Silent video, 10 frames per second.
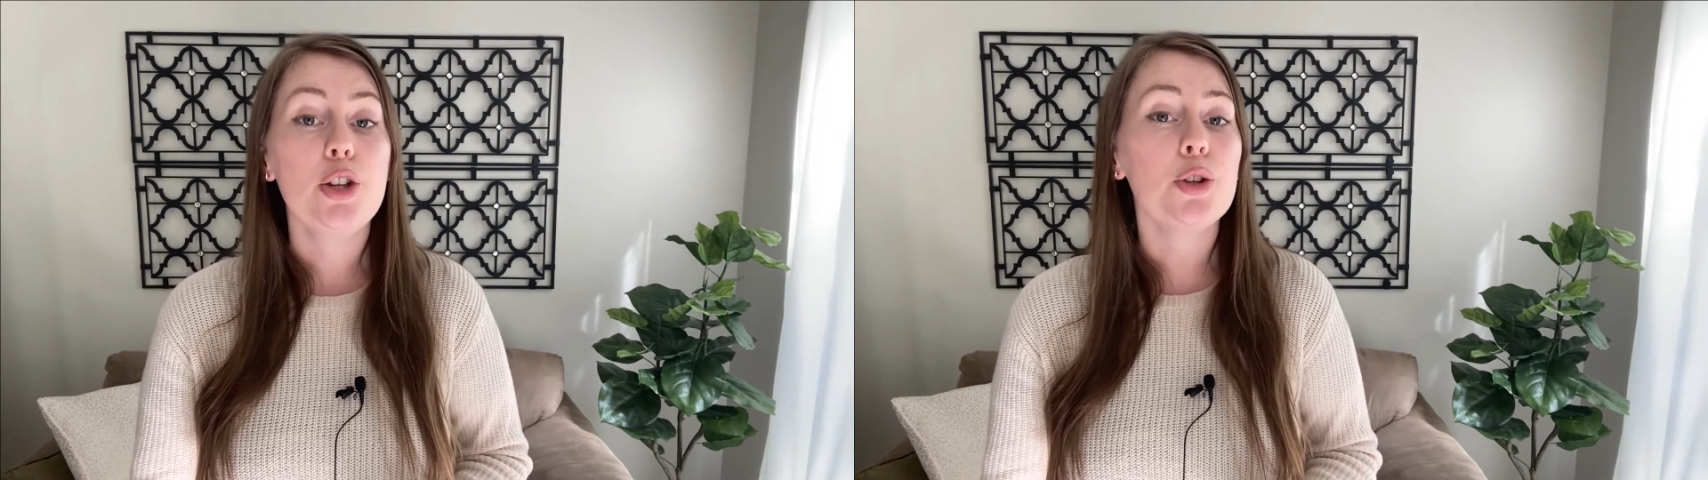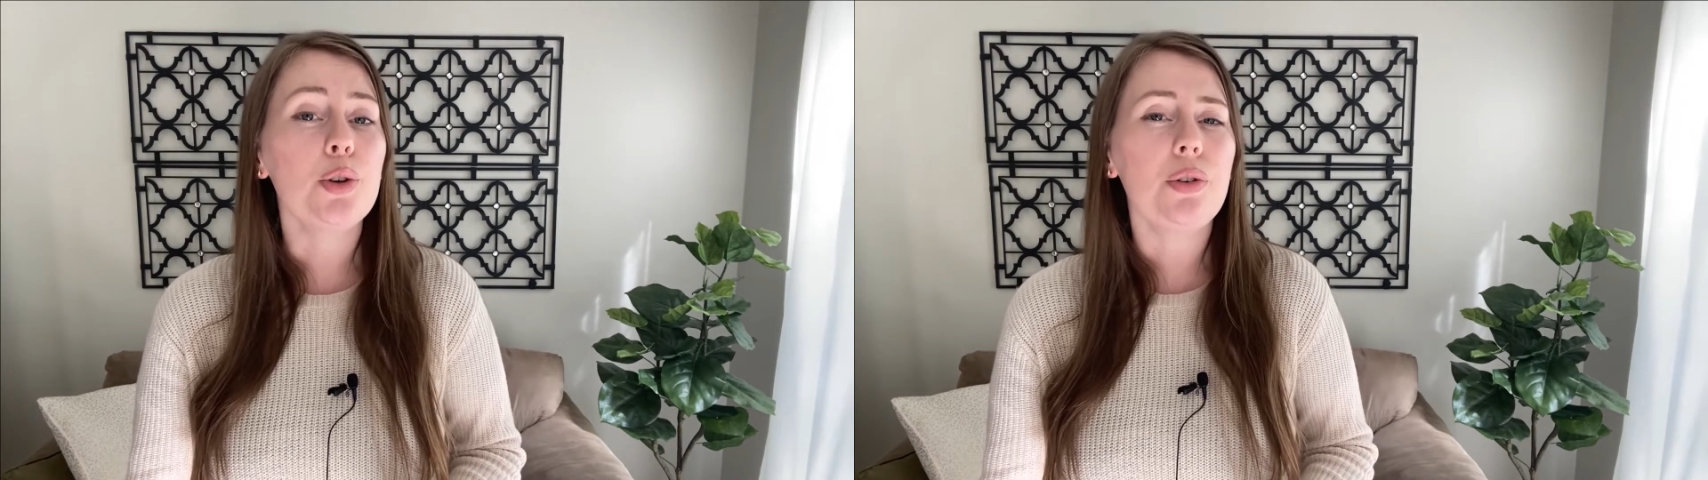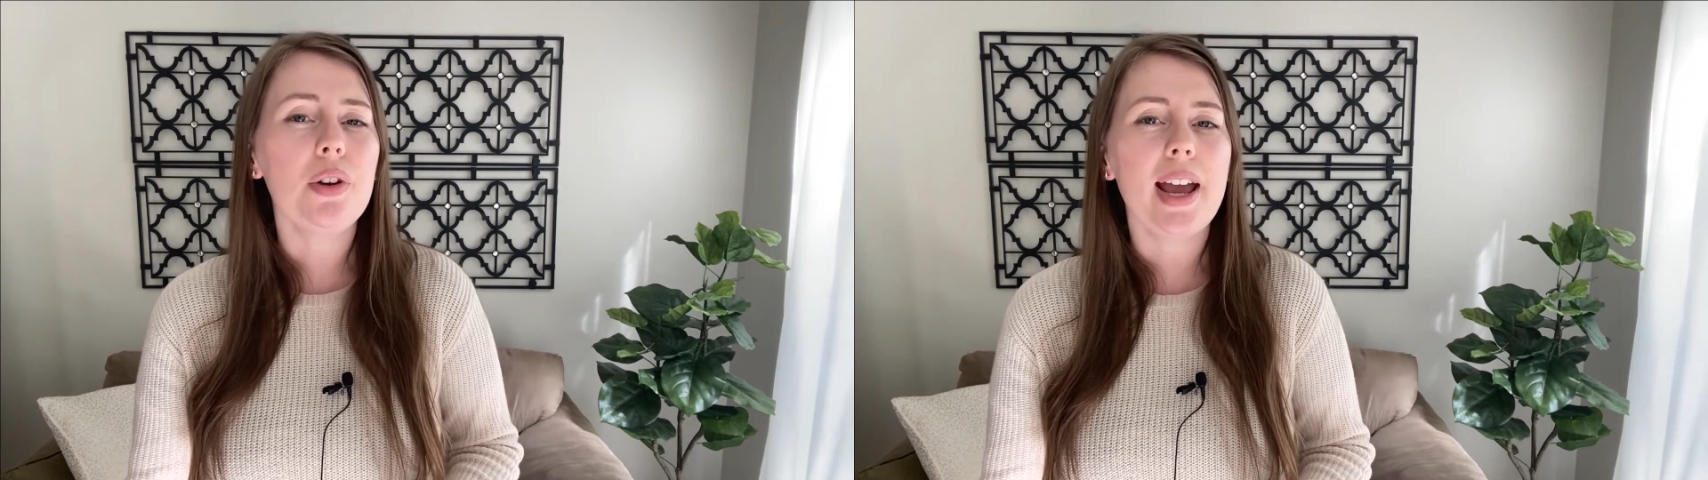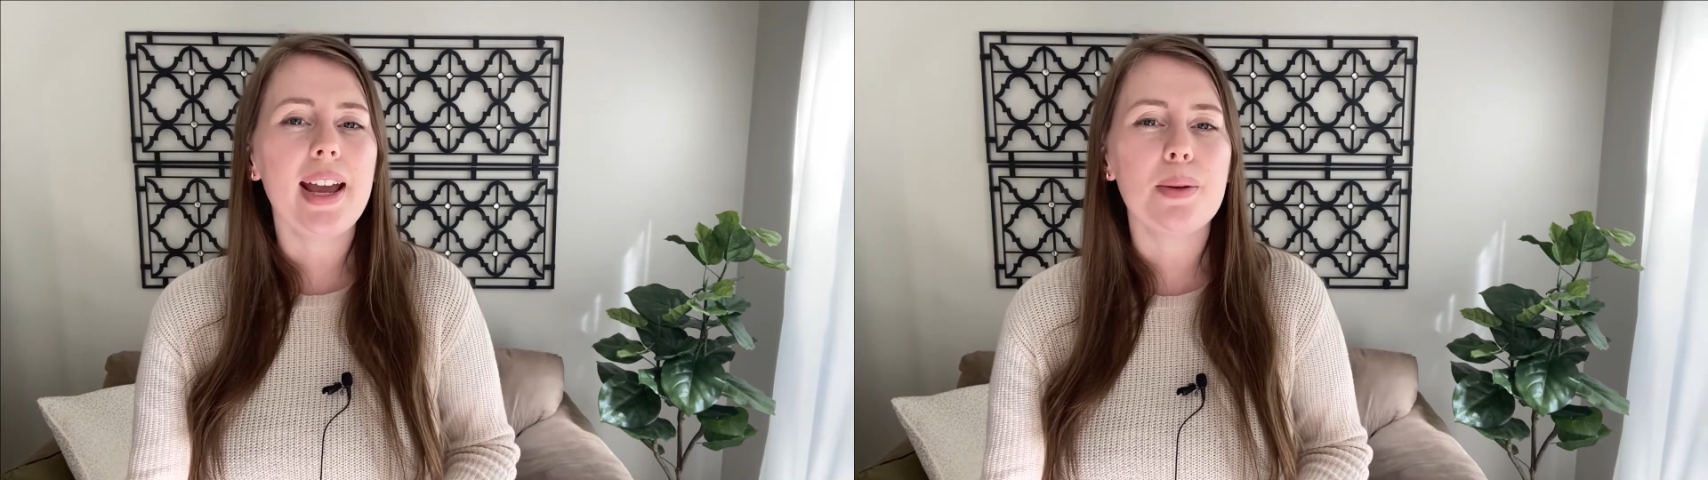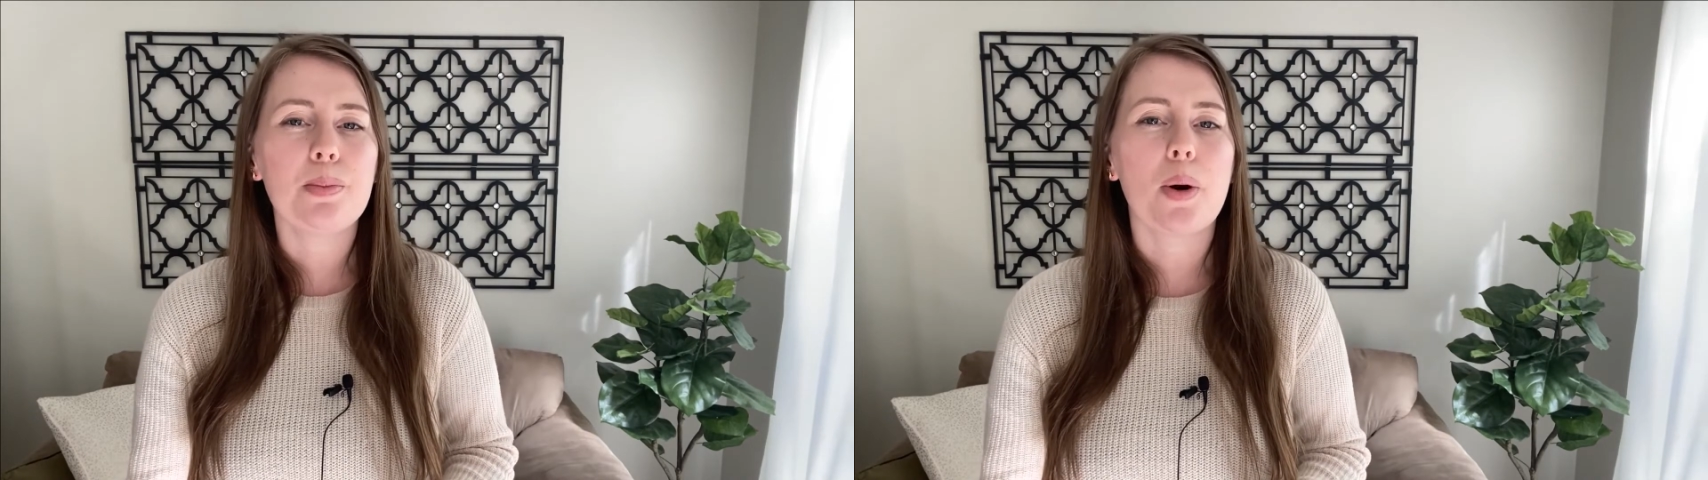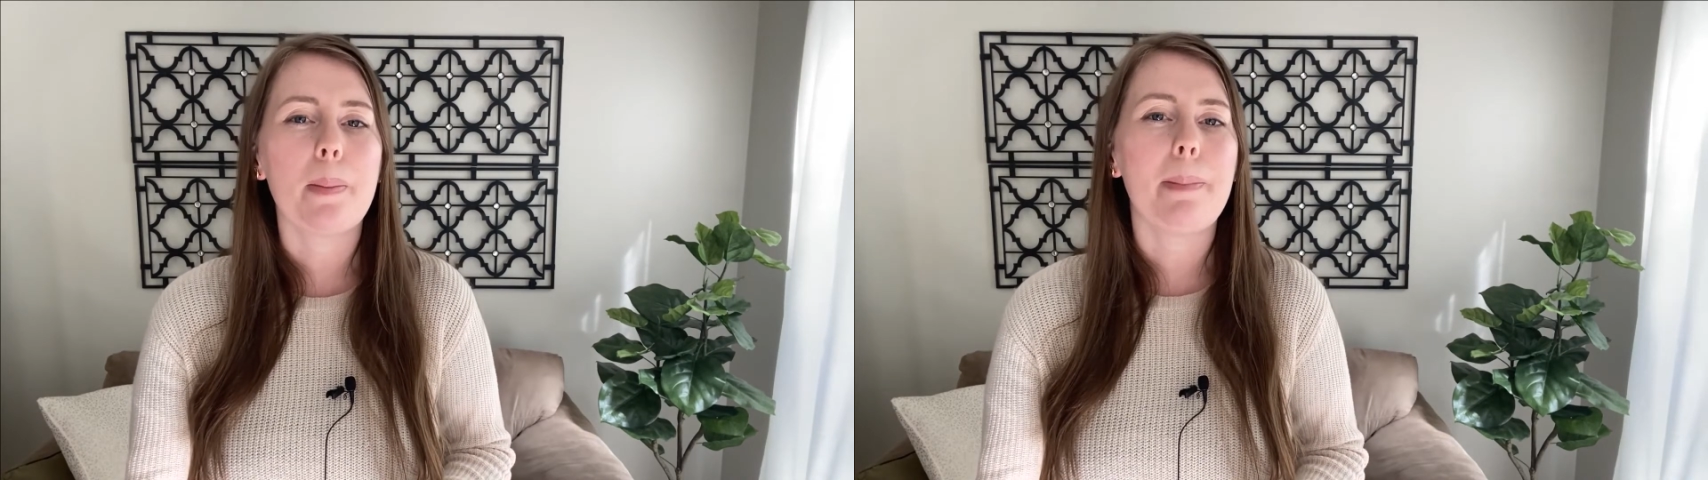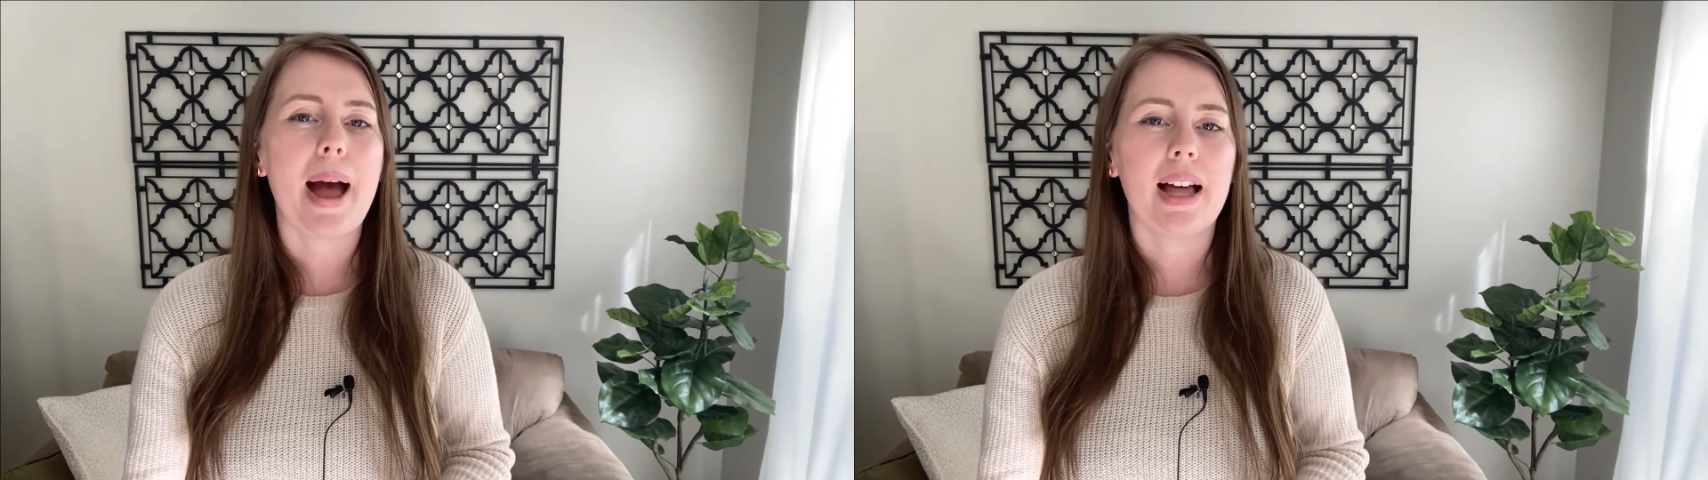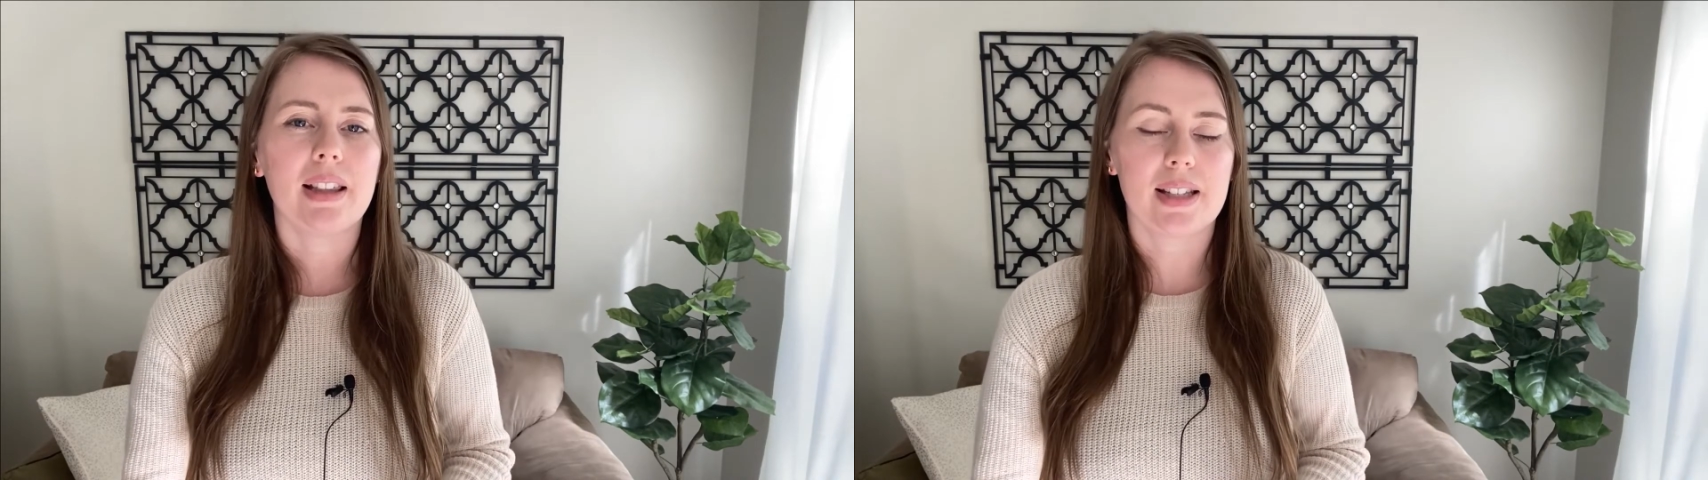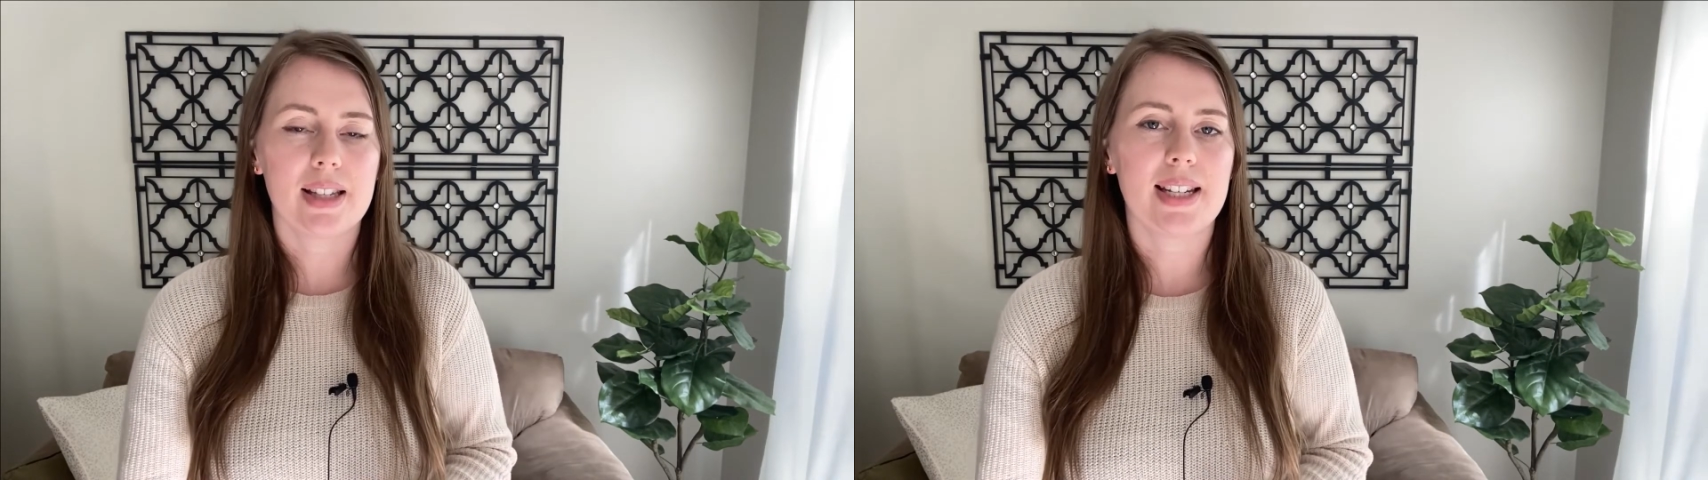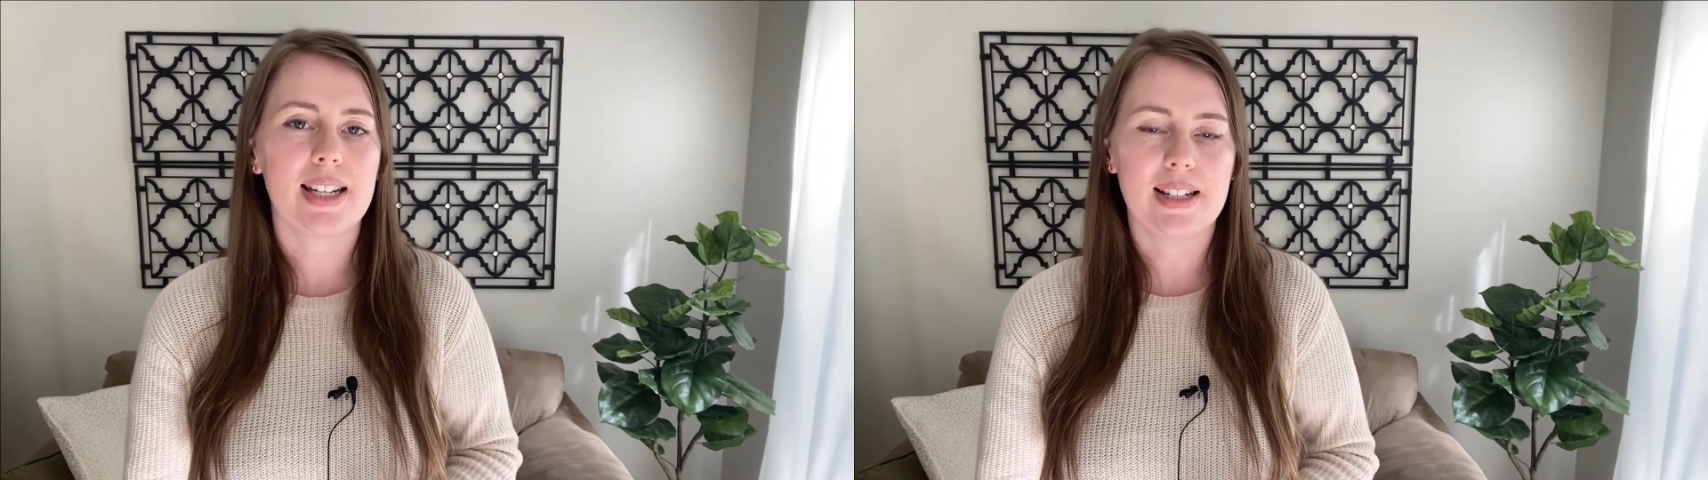to create a more balanced